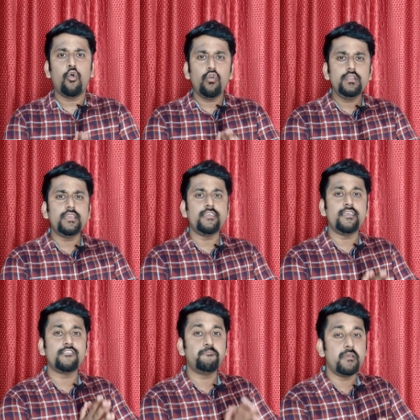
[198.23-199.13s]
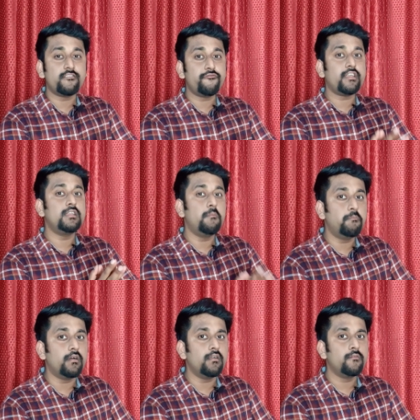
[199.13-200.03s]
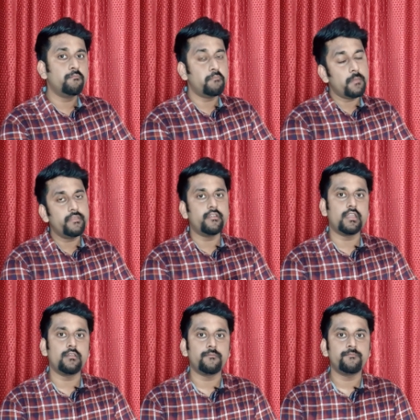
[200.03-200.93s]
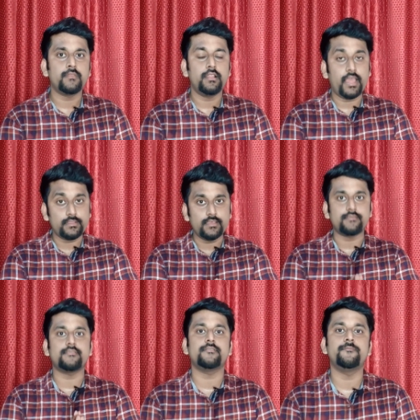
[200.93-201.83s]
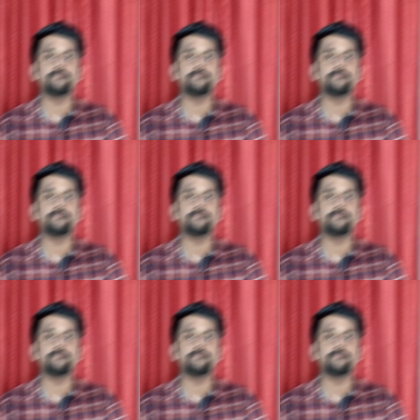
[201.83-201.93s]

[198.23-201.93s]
only a specific number may be written like this.